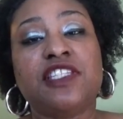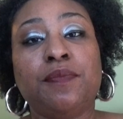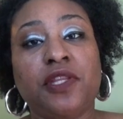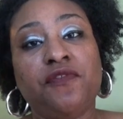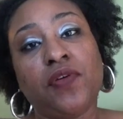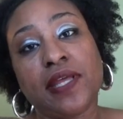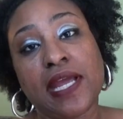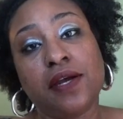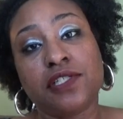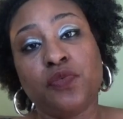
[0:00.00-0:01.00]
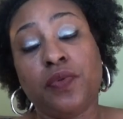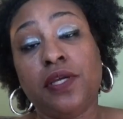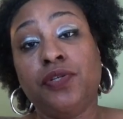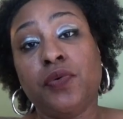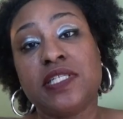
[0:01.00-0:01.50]
sympathy for the characters when
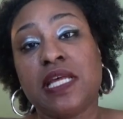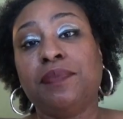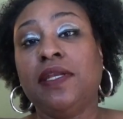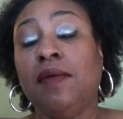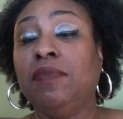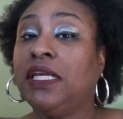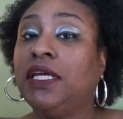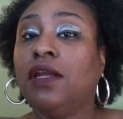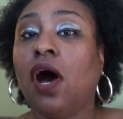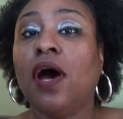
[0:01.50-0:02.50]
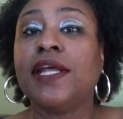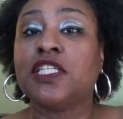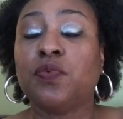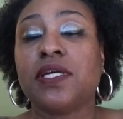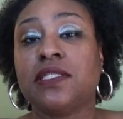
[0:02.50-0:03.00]
they're doing something that many in the
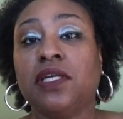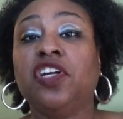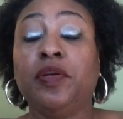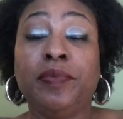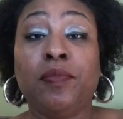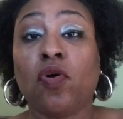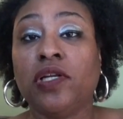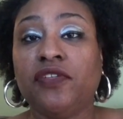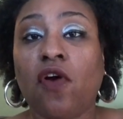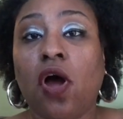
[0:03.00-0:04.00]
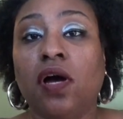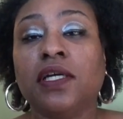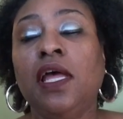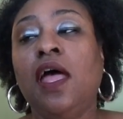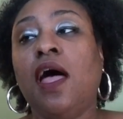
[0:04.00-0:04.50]
audience would consider to be morally wrong.